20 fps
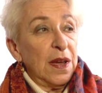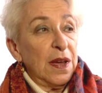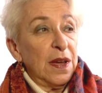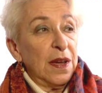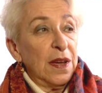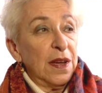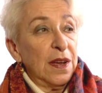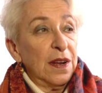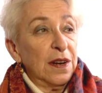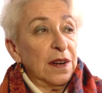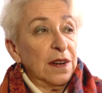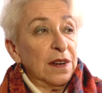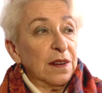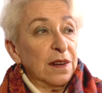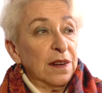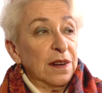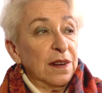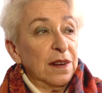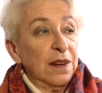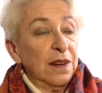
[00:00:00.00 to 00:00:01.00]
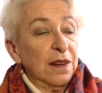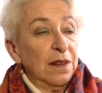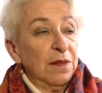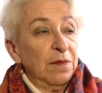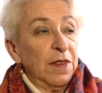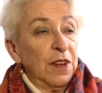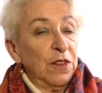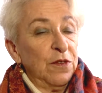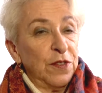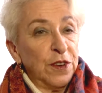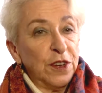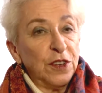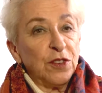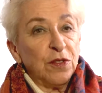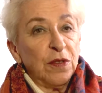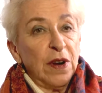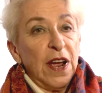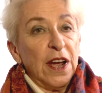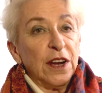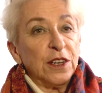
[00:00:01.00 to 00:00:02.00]
And my
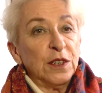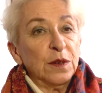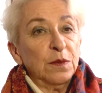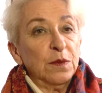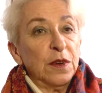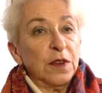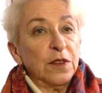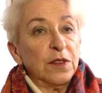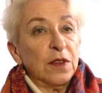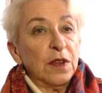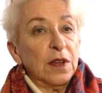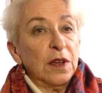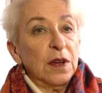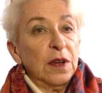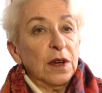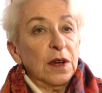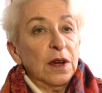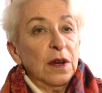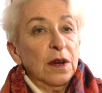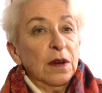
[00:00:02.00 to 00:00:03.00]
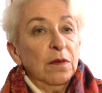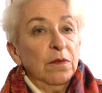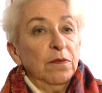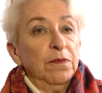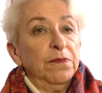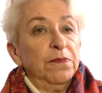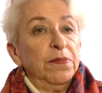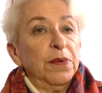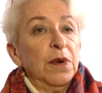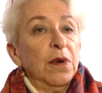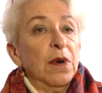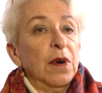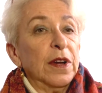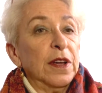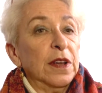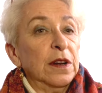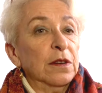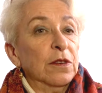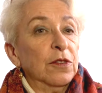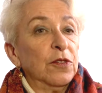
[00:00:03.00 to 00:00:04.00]
first reaction was, boy,
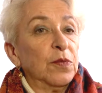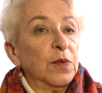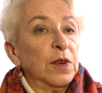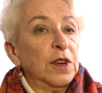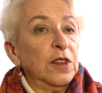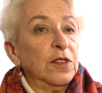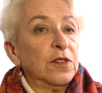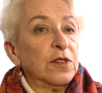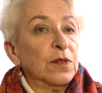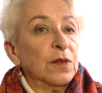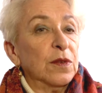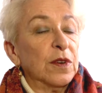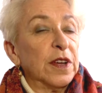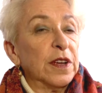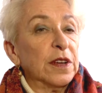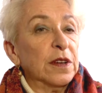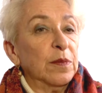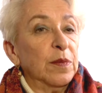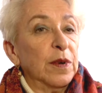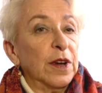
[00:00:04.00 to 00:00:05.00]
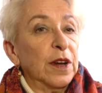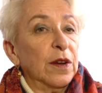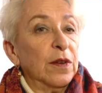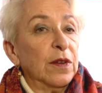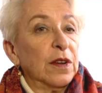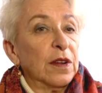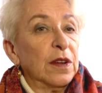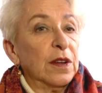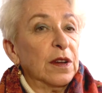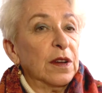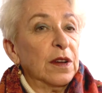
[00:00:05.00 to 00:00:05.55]
he knows what he's talking about.